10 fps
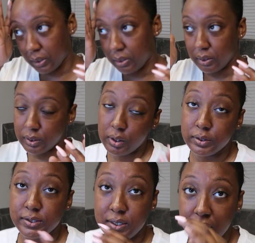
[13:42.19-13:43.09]
an
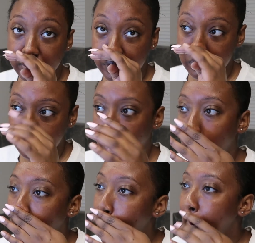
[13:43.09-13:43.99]
adult, teenager,
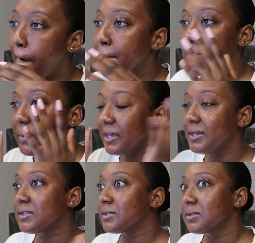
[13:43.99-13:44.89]

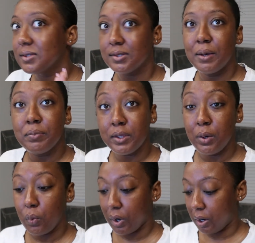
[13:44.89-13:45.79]
it's
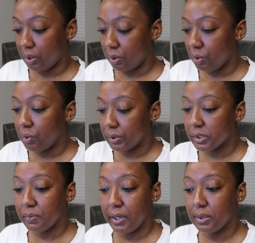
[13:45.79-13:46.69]
something where you will
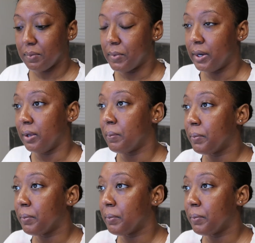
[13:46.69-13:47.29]
spend the money.